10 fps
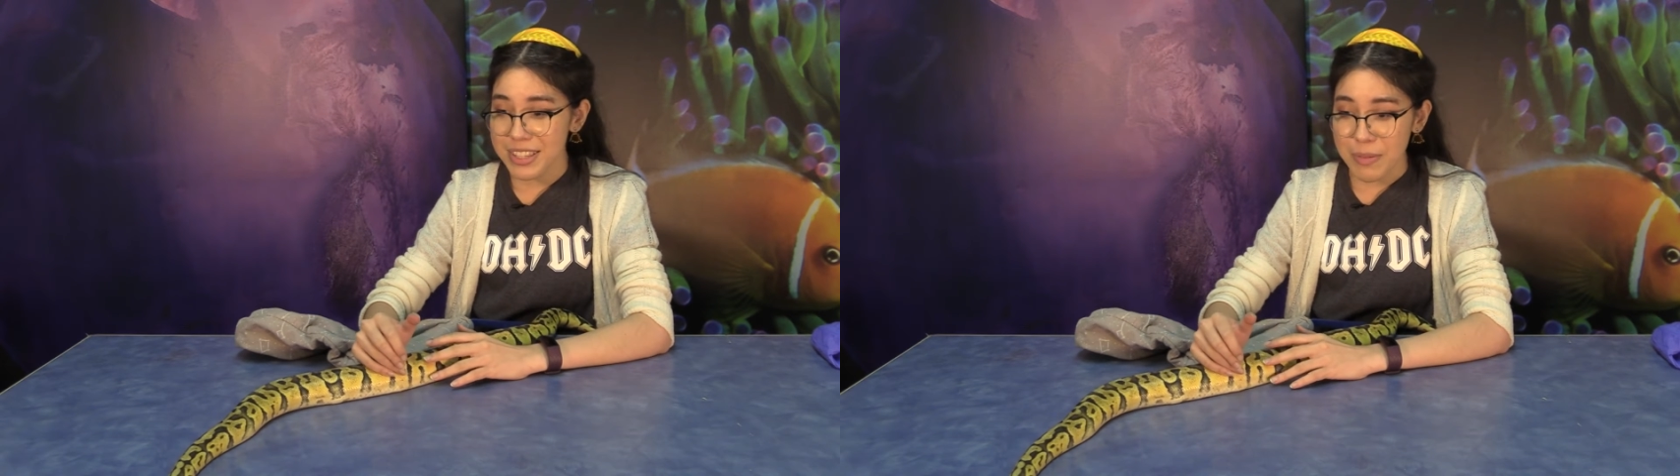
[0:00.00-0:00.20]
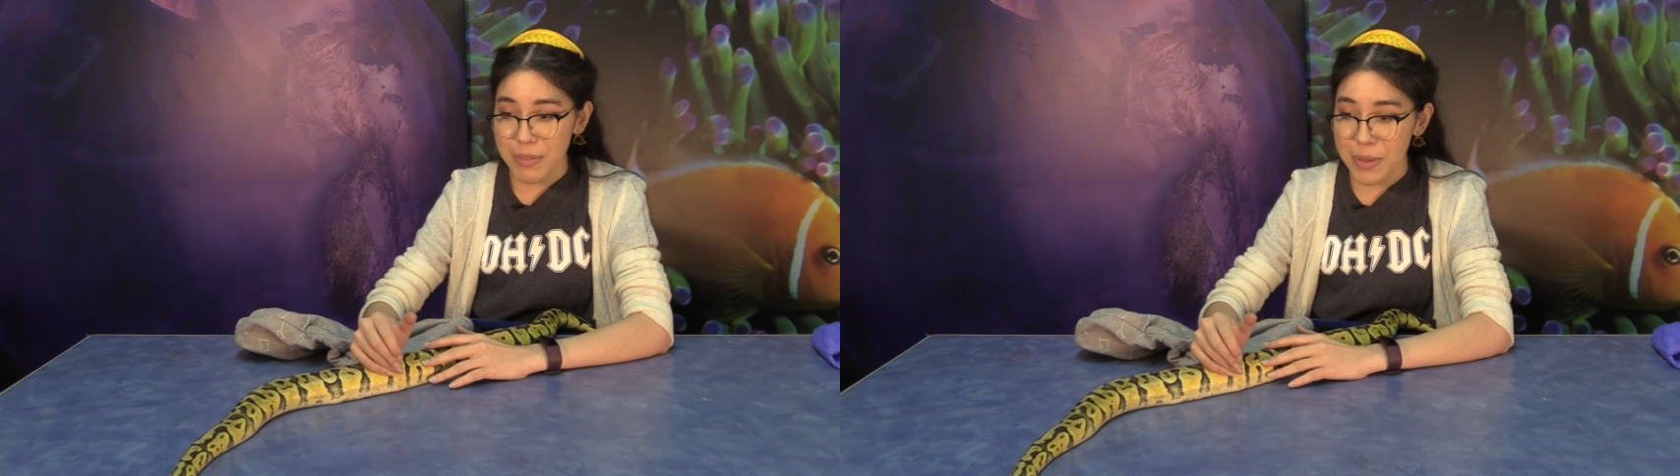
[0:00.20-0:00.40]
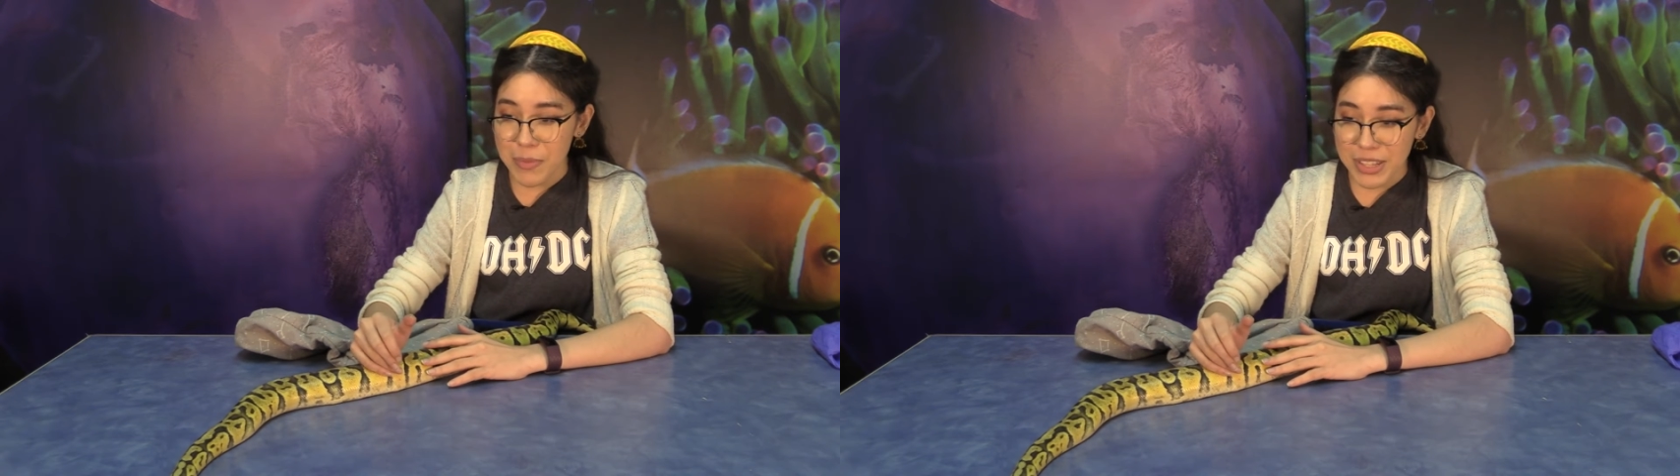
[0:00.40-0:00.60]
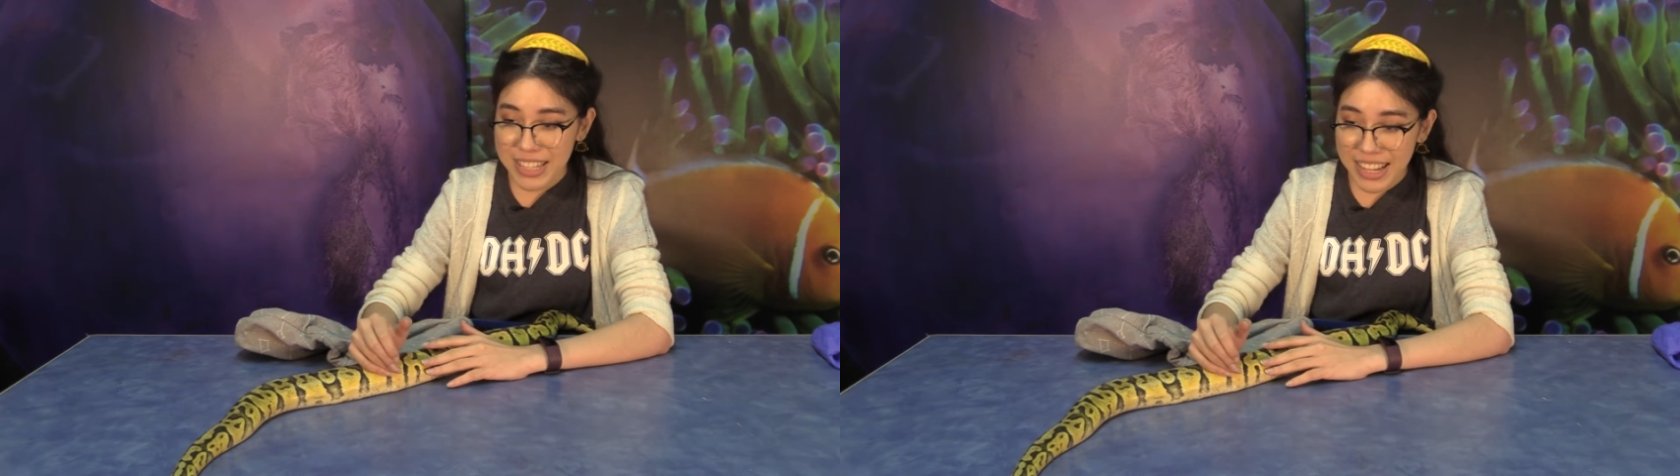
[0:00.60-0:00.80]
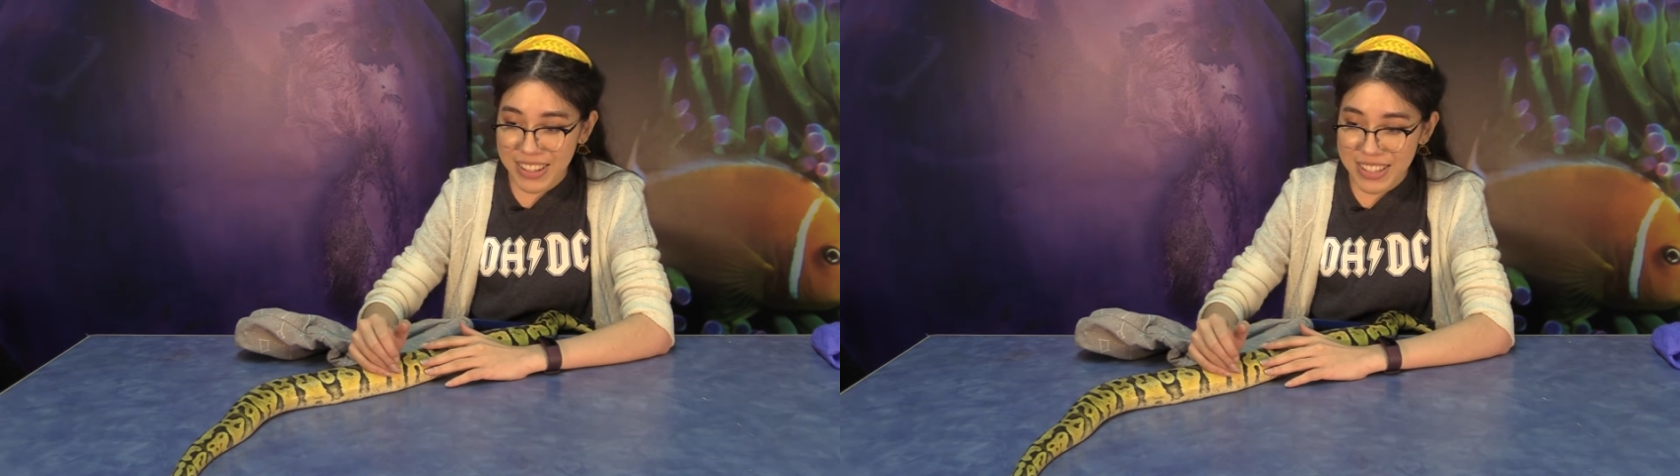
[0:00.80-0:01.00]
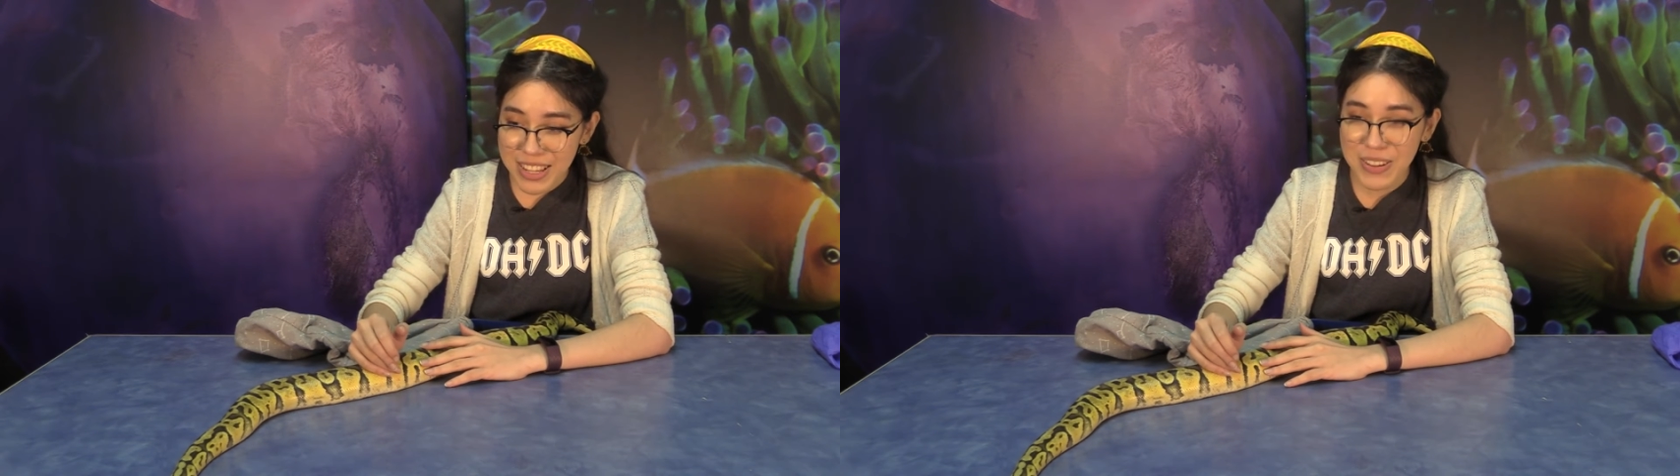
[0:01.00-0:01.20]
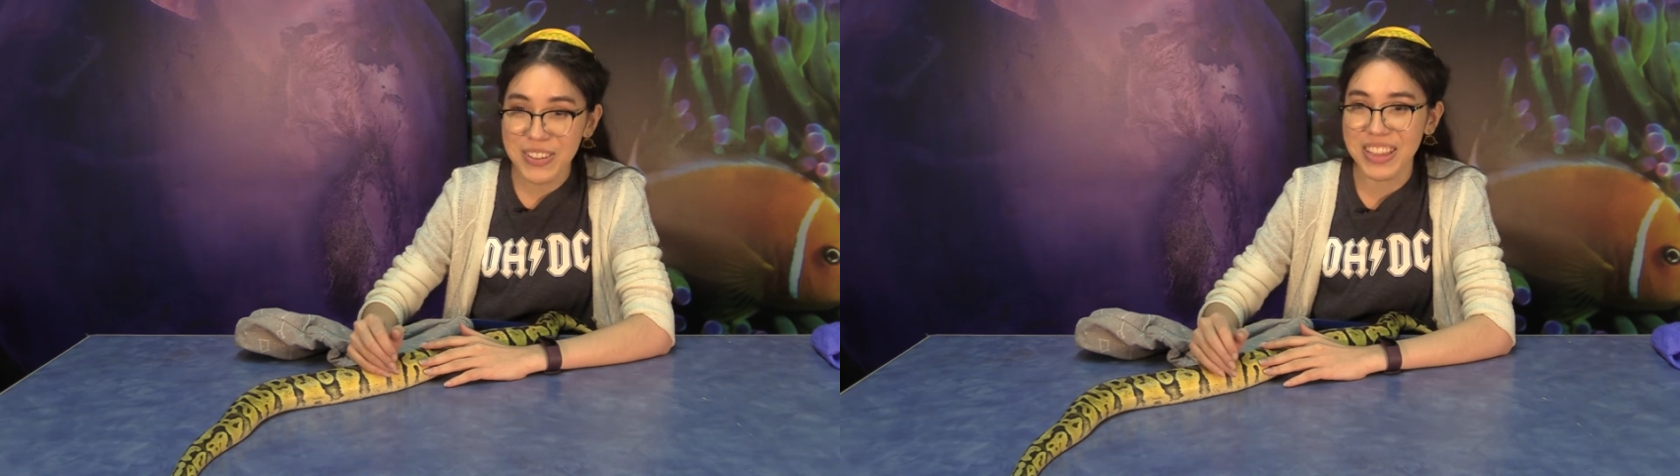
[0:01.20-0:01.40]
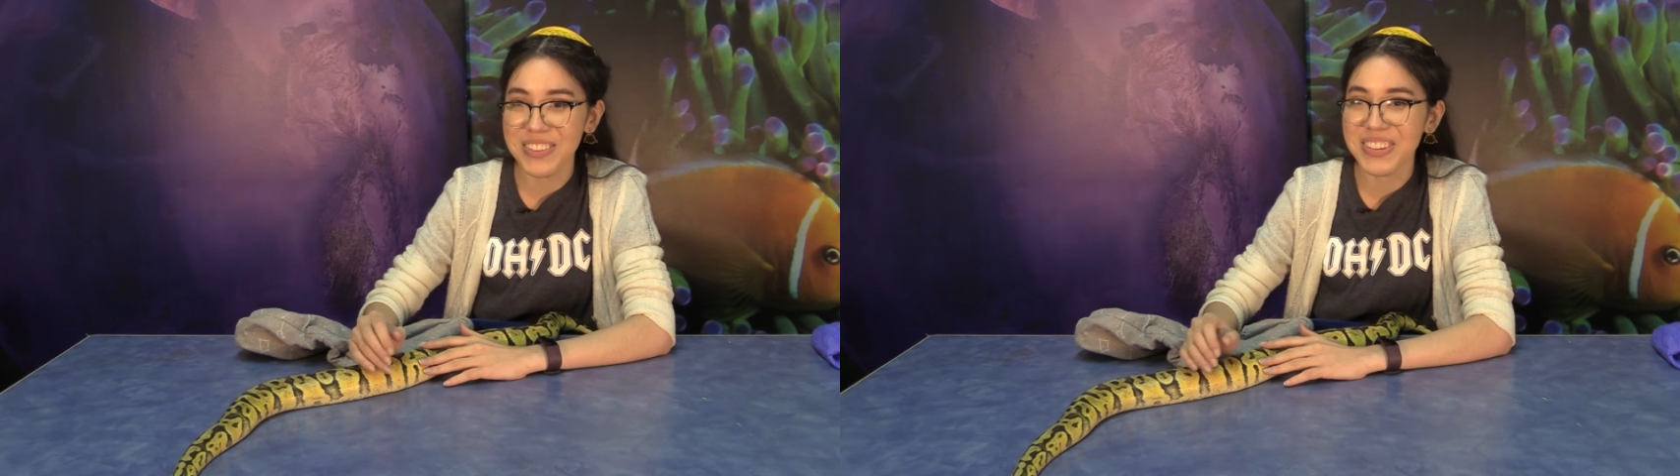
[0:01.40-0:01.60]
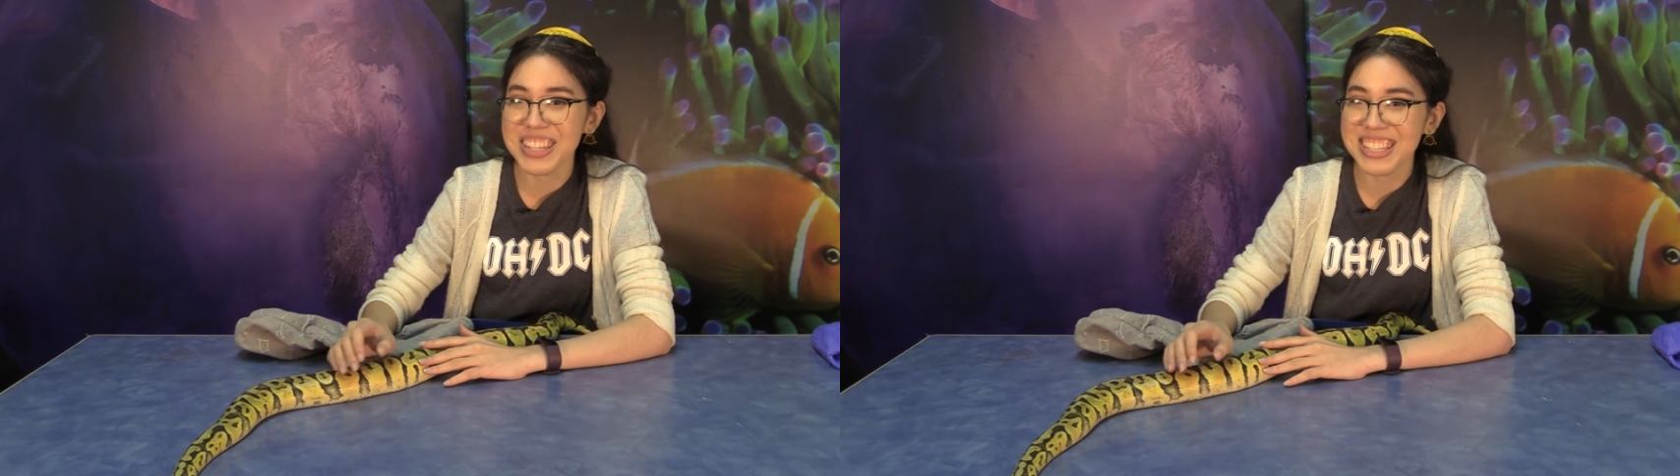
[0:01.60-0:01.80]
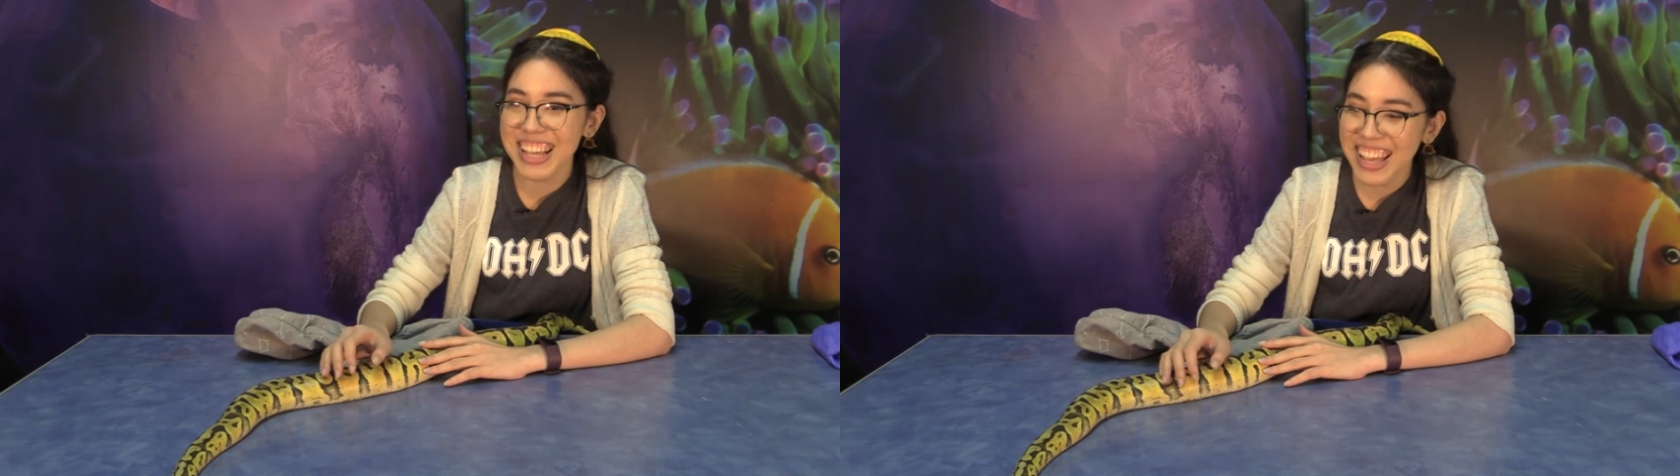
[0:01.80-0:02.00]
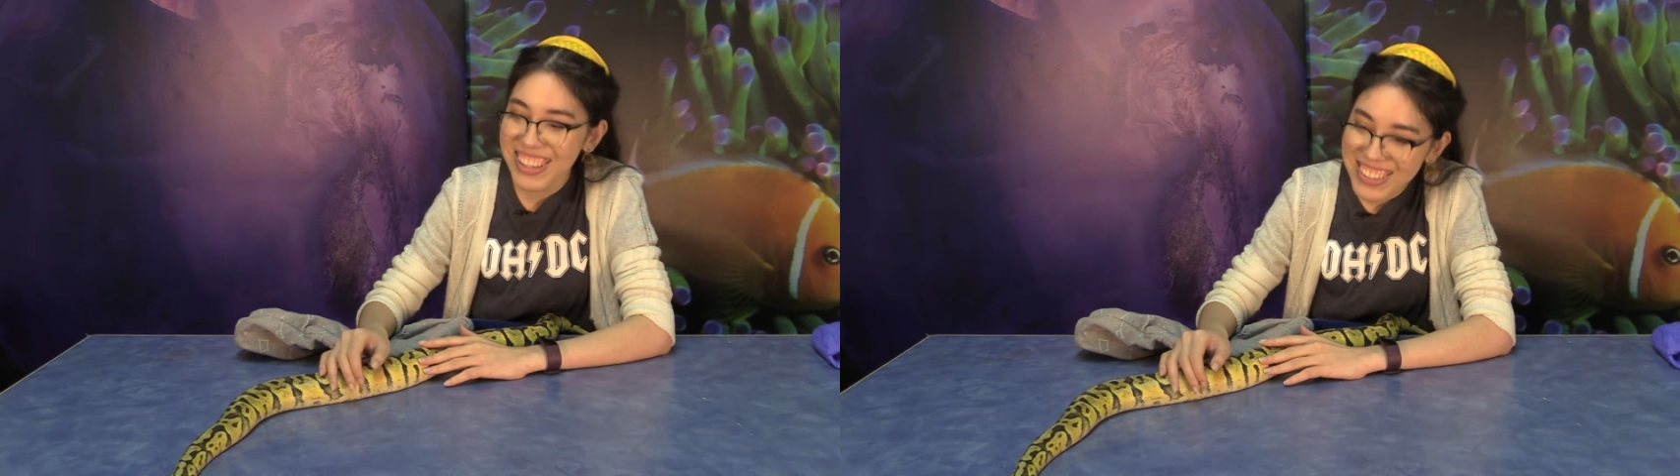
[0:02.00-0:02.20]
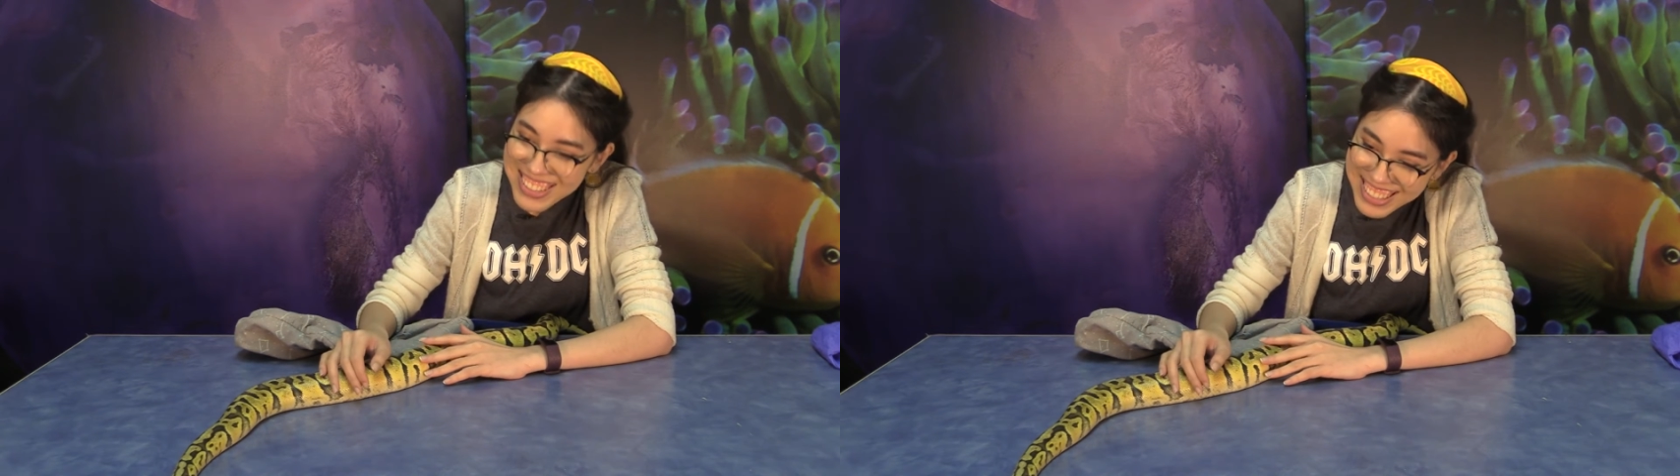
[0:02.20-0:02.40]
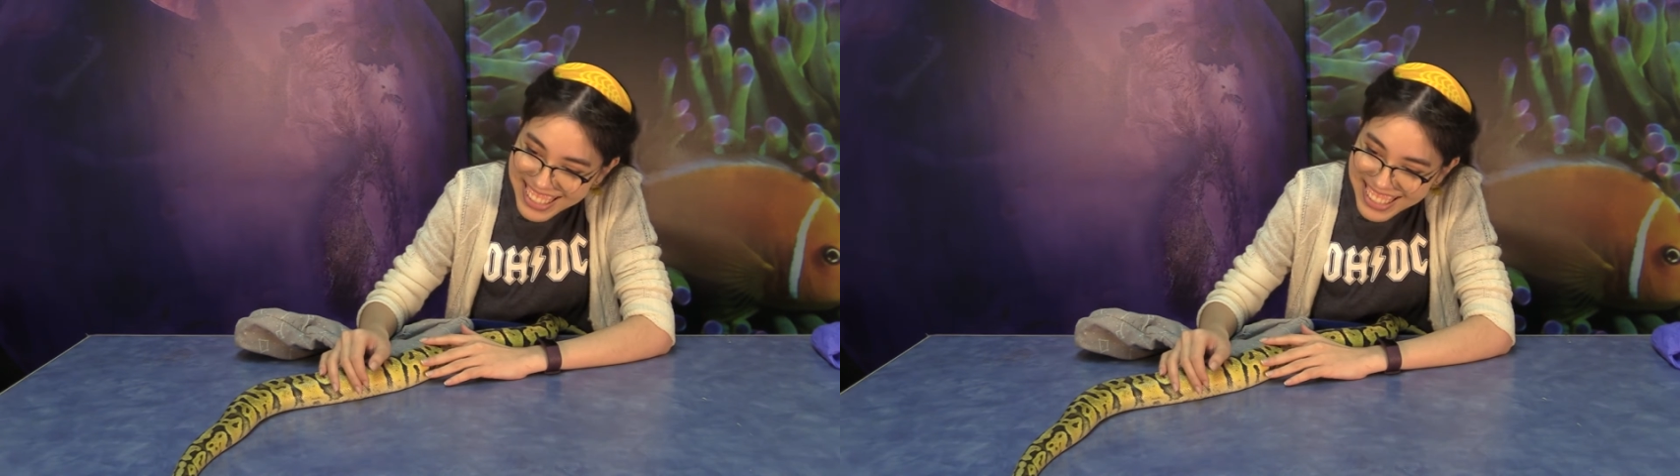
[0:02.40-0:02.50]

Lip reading: some of them with tails, some of them with scales.